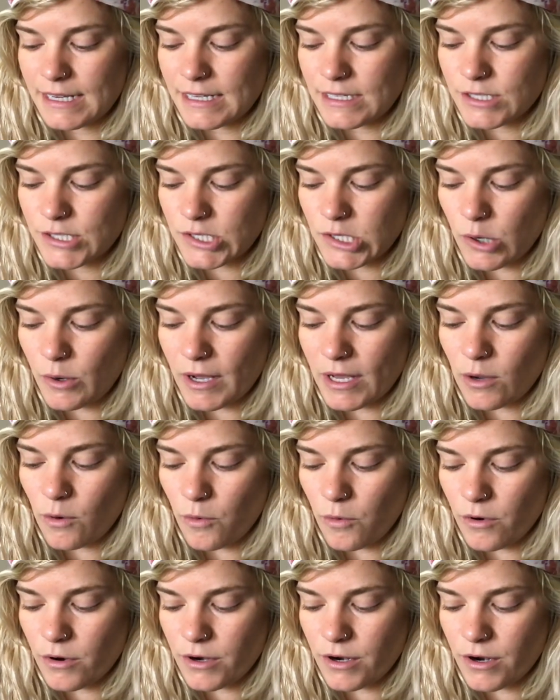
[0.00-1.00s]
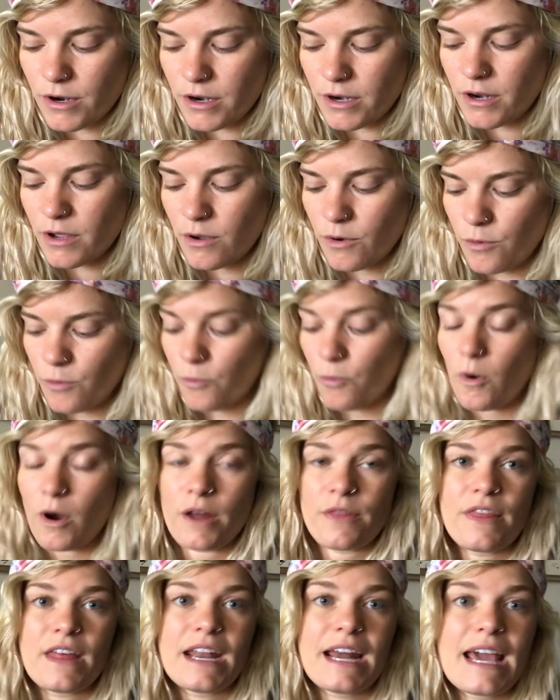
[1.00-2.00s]
So I ordered
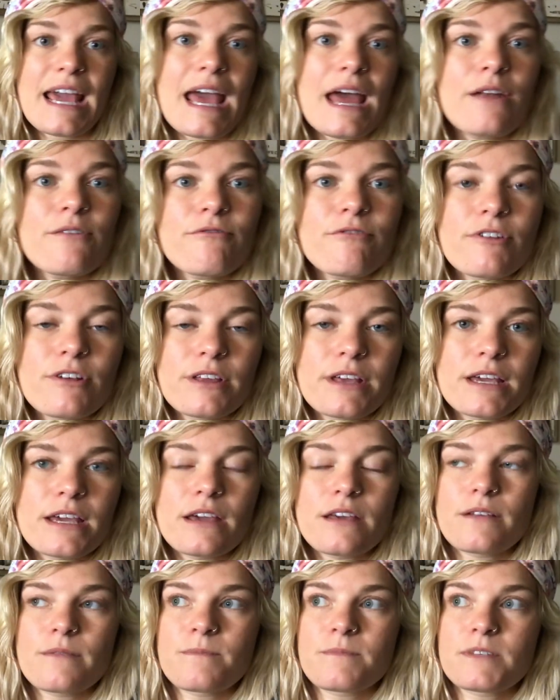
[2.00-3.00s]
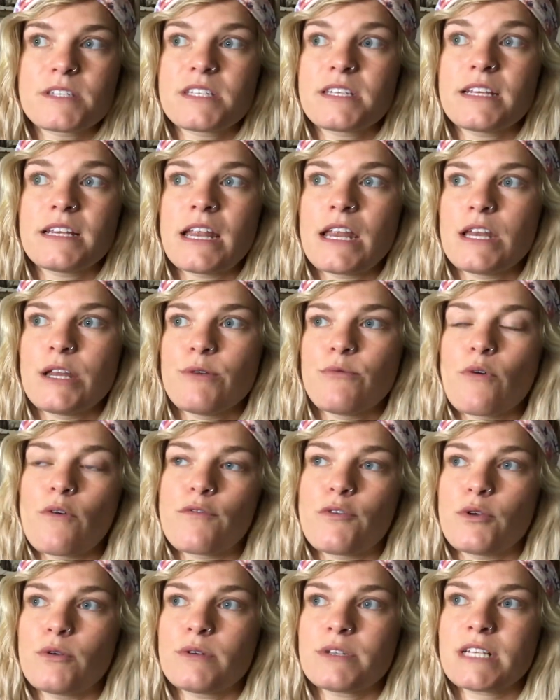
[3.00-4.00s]
one that I hadn't really seen any
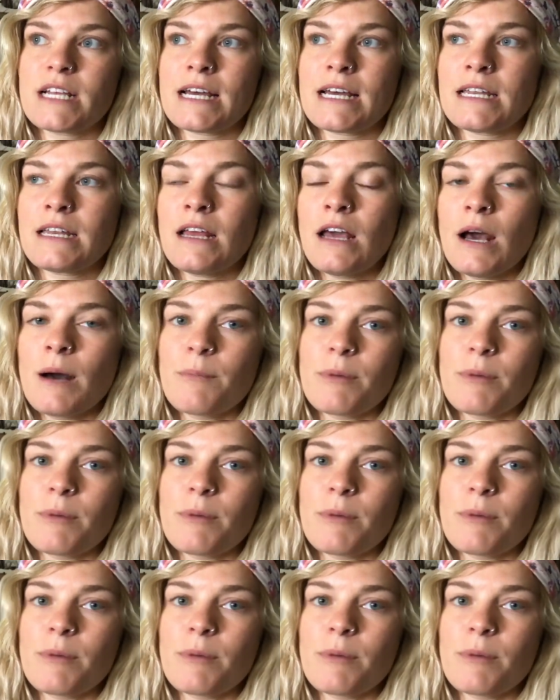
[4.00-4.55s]
reviews on,